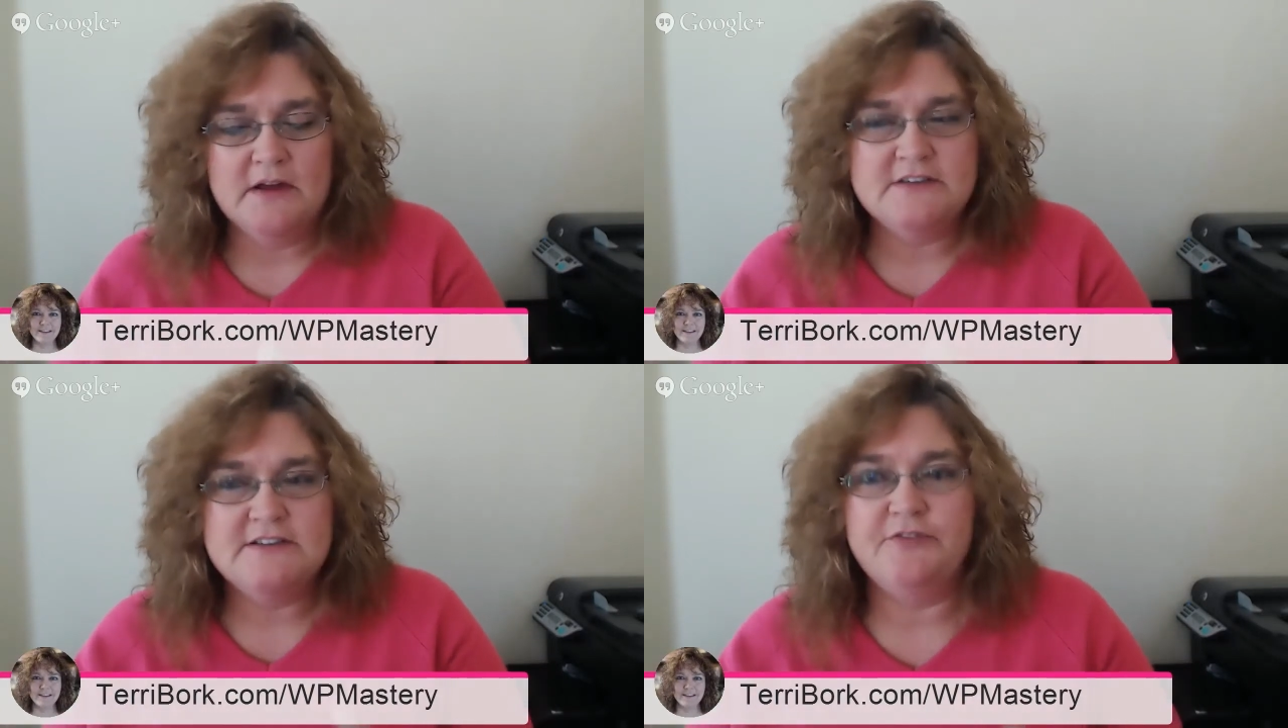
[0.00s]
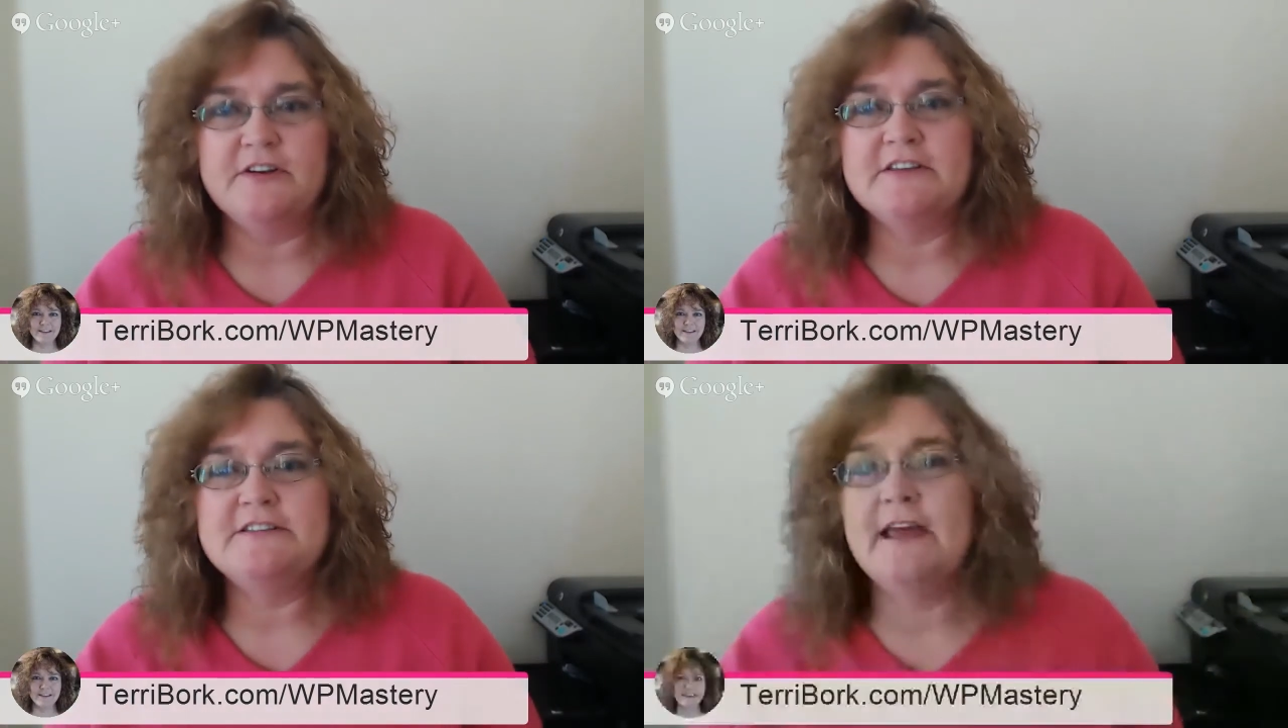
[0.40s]

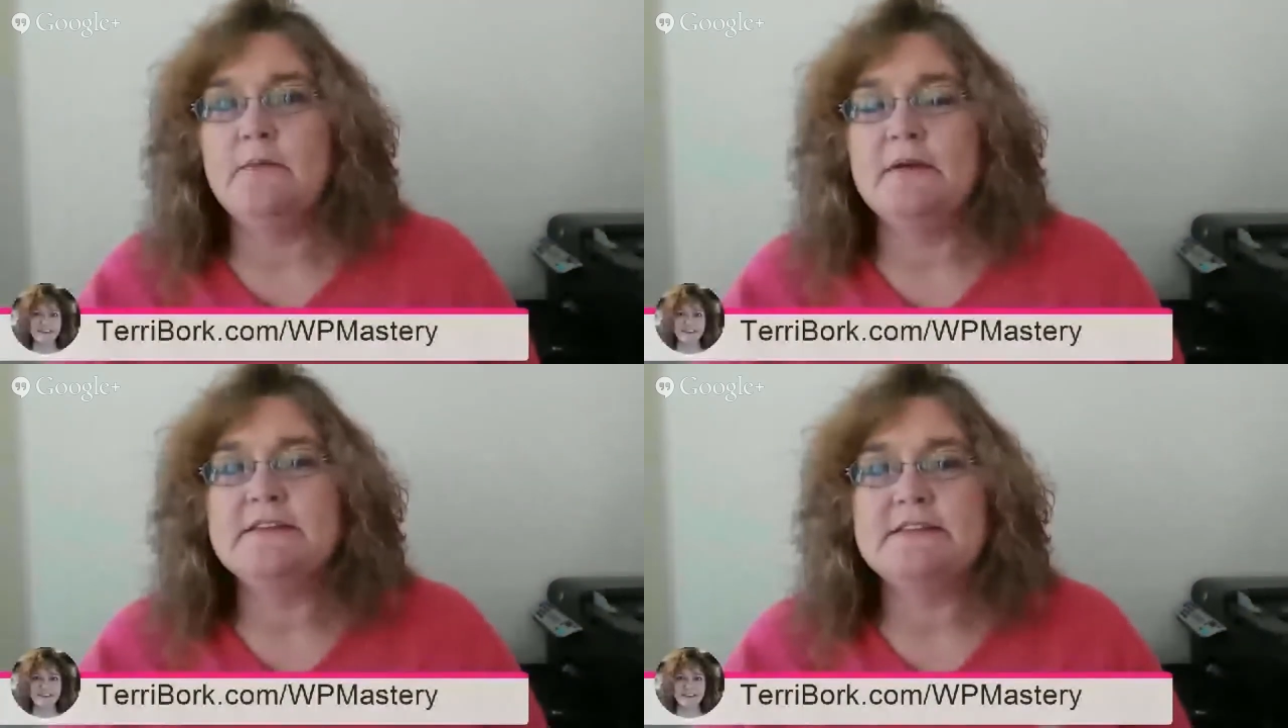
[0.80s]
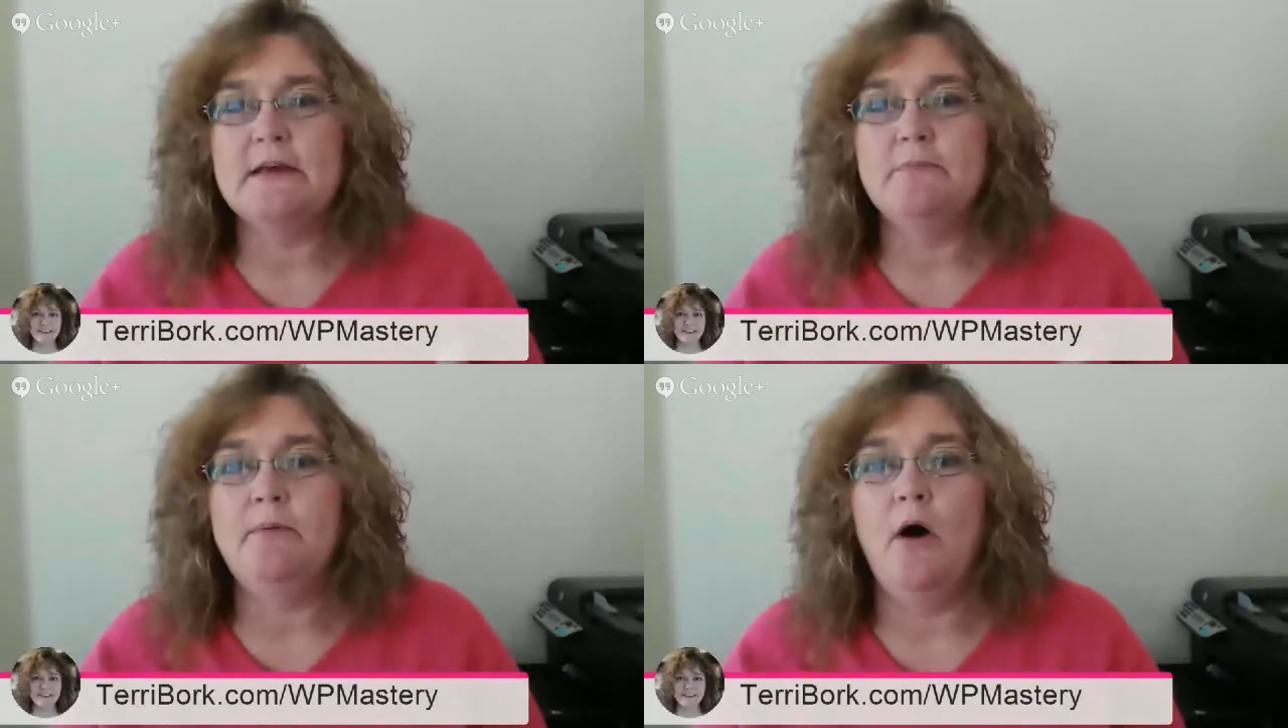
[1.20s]
different
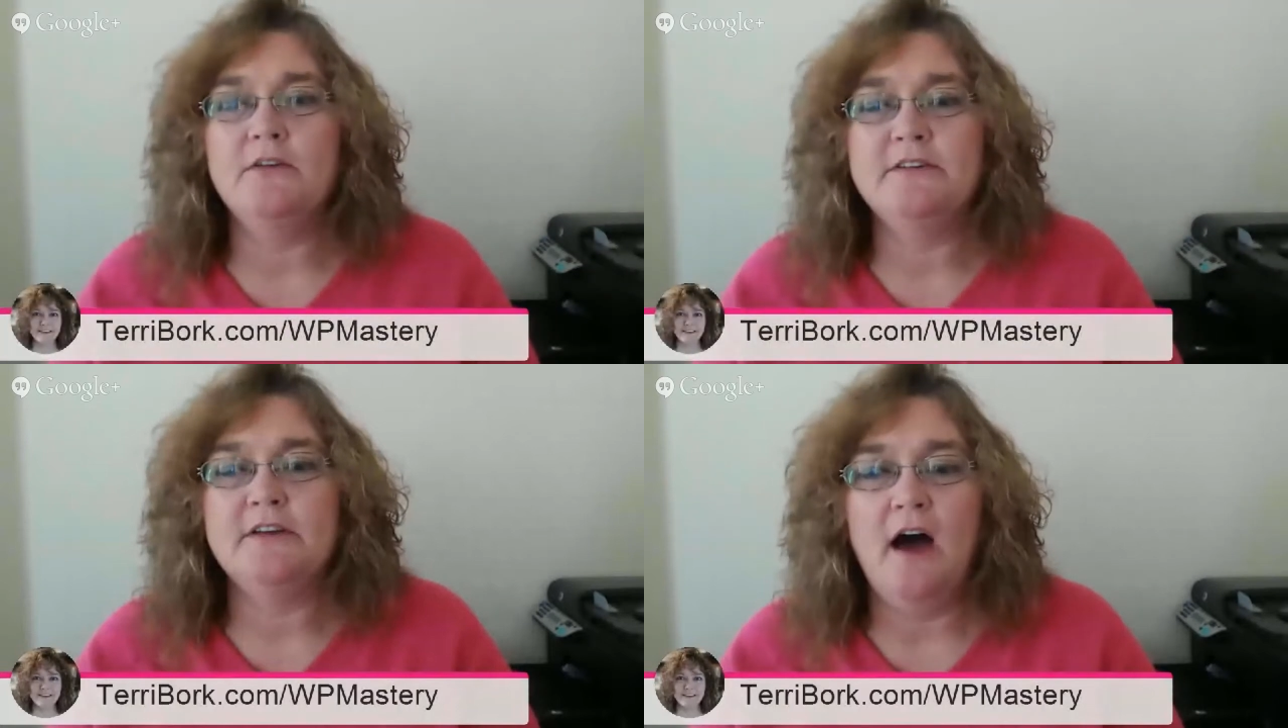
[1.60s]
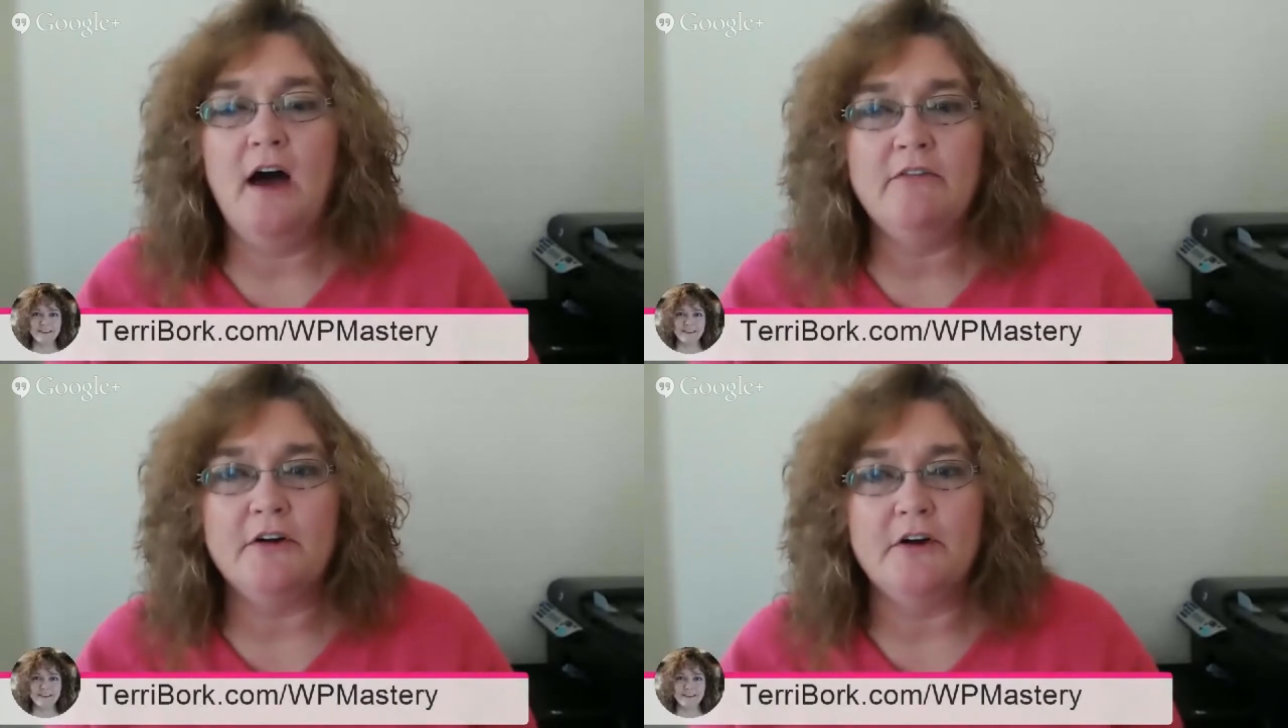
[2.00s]
segments that Paul's
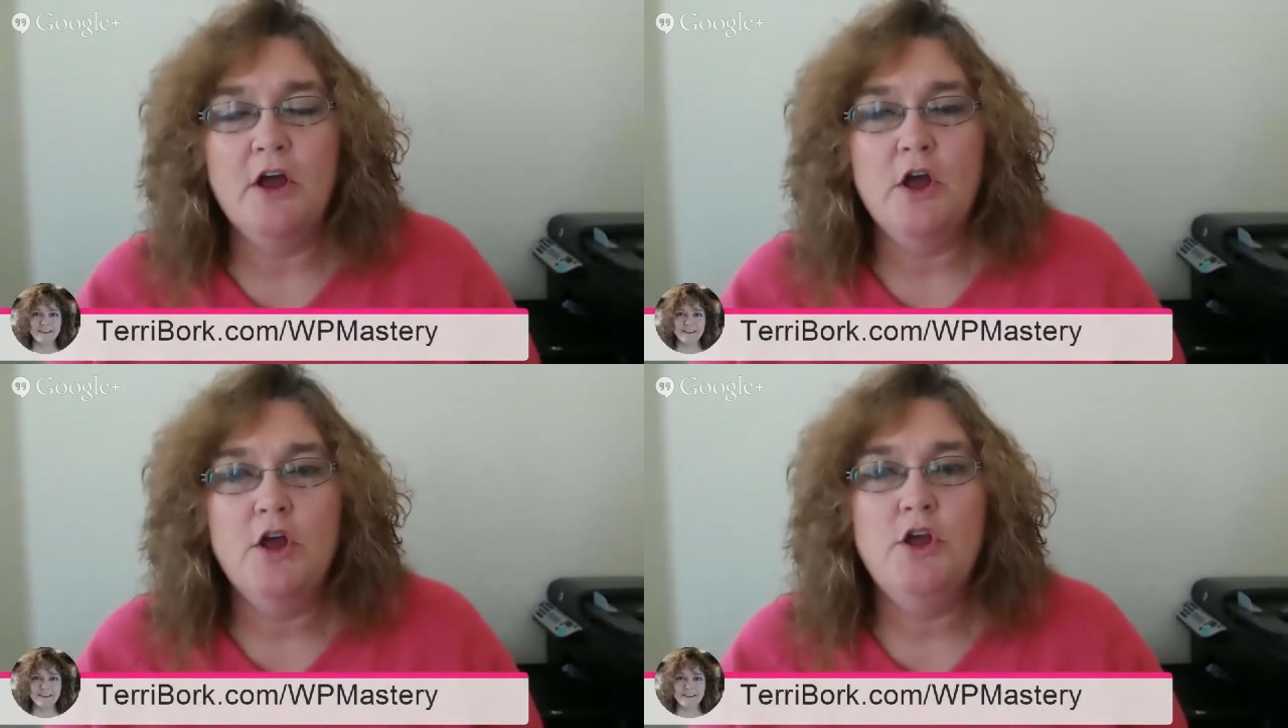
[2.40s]
covered,